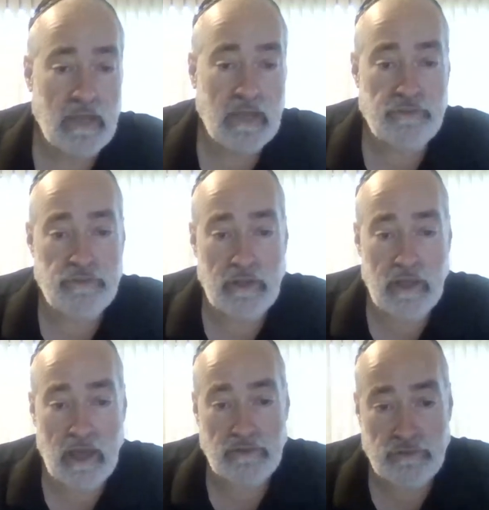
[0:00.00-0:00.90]
as,
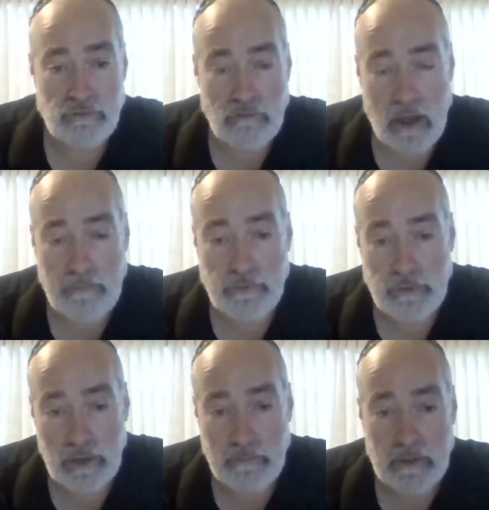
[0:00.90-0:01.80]
as ascribed
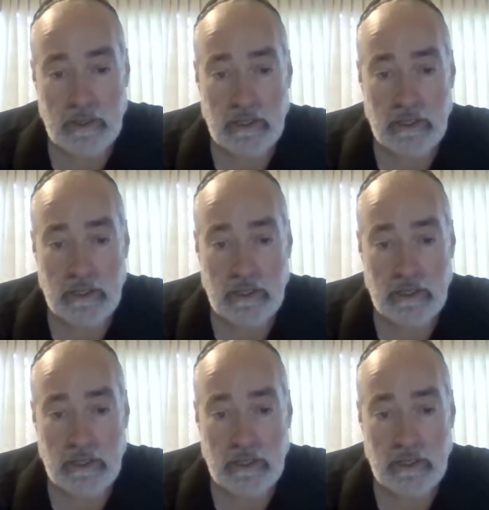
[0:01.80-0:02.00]
to him